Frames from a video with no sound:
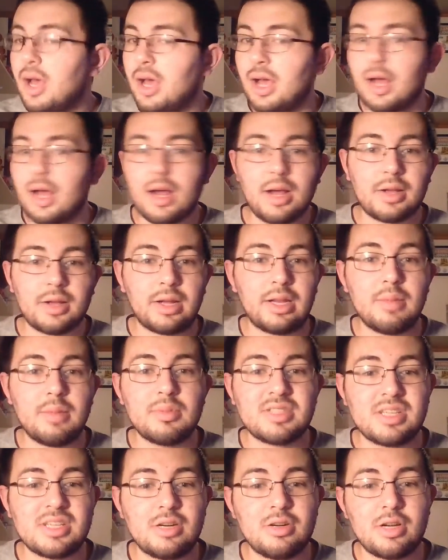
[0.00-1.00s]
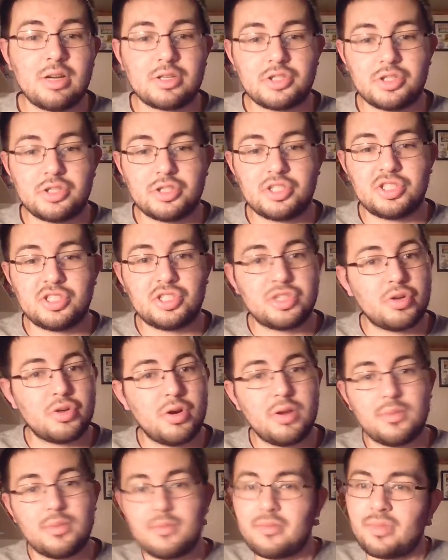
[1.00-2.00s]
Gonna keep this introduction
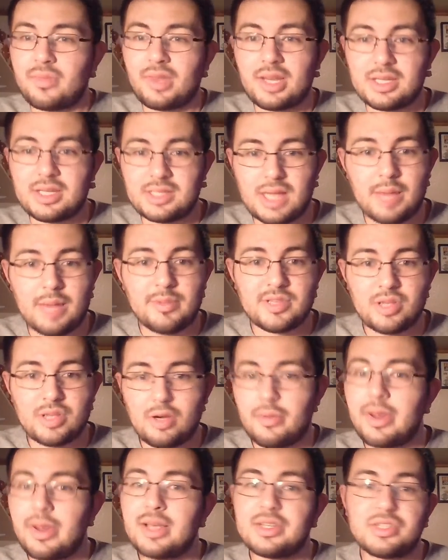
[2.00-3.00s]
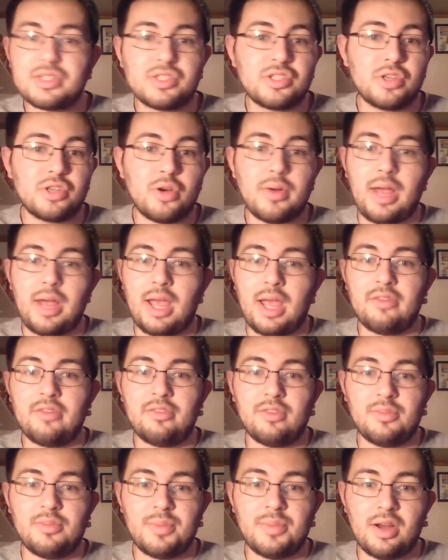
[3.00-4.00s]
short. Same as always, show a
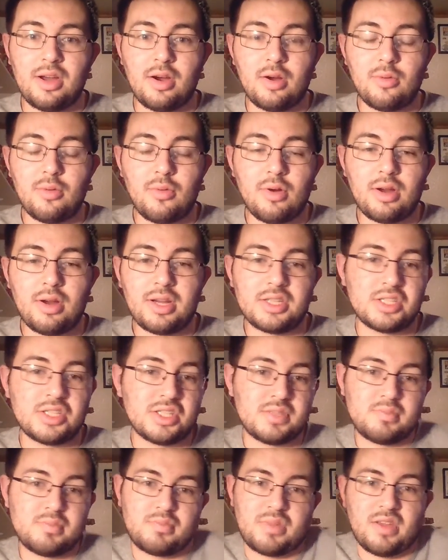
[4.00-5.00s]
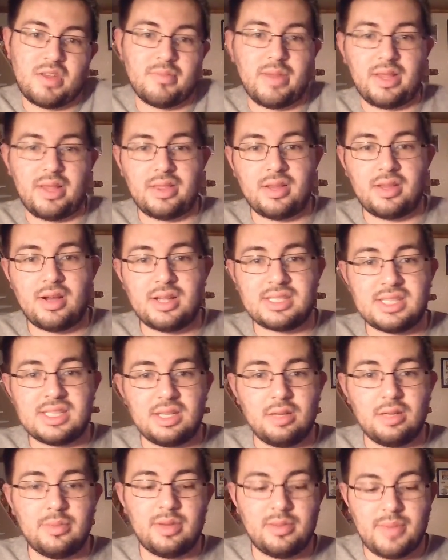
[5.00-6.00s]
handful of my artwork, just give my thoughts and
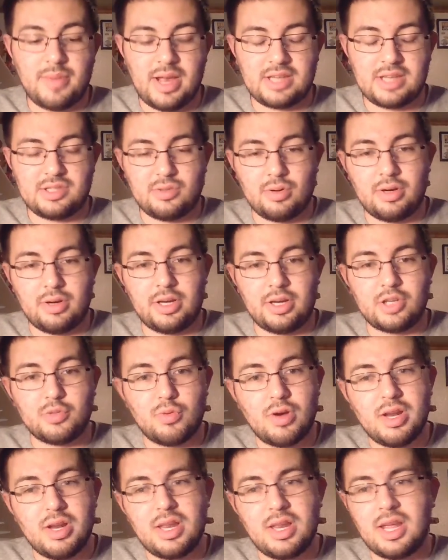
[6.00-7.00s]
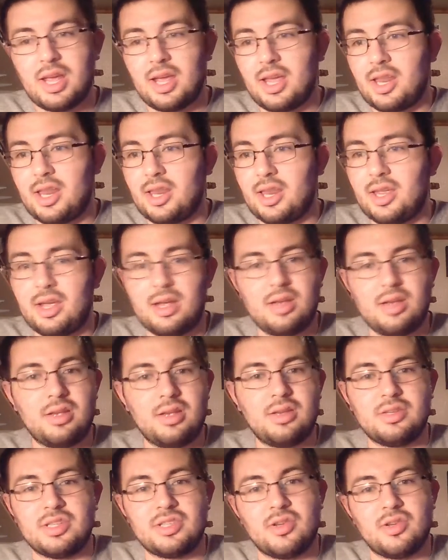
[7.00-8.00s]
a little bit of backstory on each one, and
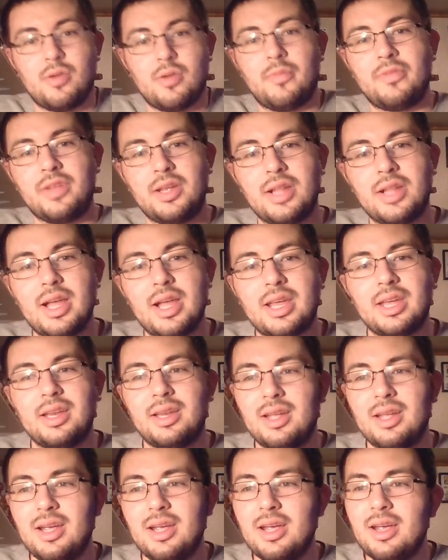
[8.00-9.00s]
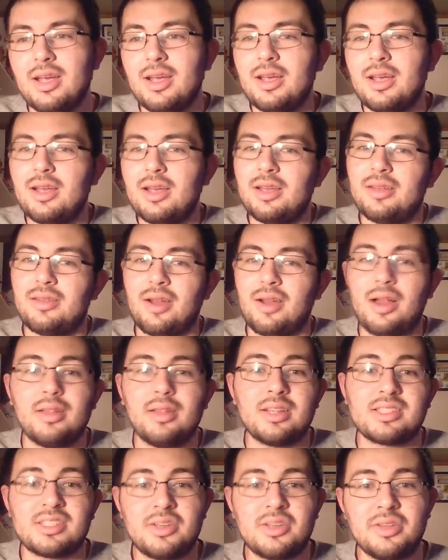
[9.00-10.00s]
just hopefully you like it. Alright,
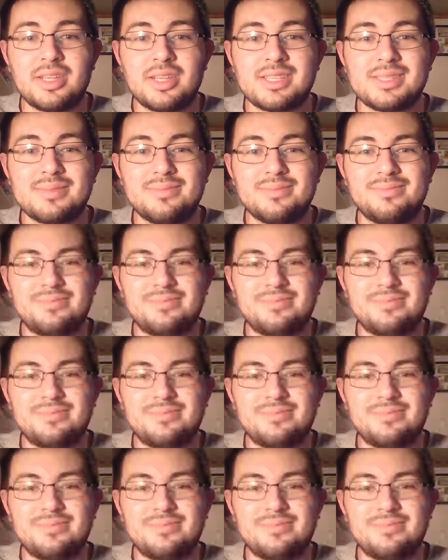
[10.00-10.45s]
let's do this.